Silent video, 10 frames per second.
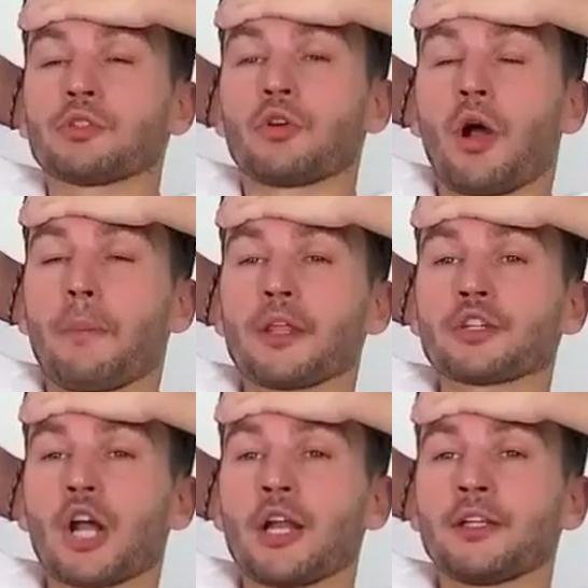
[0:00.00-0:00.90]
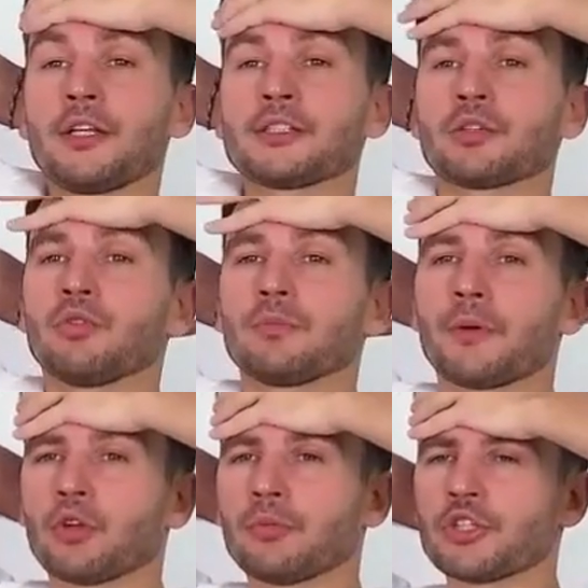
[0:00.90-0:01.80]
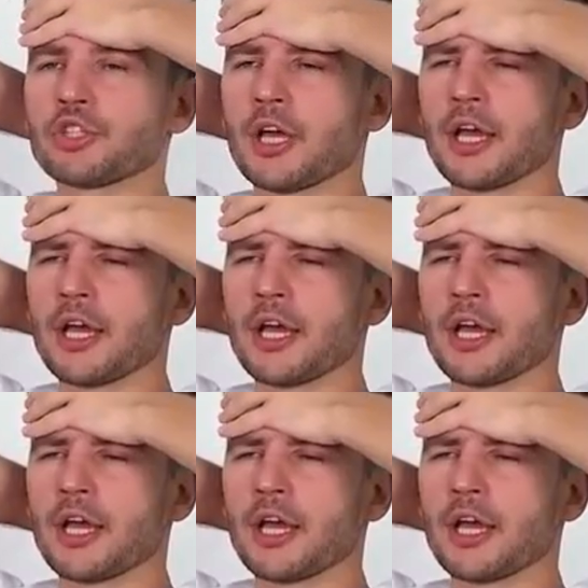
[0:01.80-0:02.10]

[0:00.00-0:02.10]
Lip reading: holding for 30 seconds, then you start to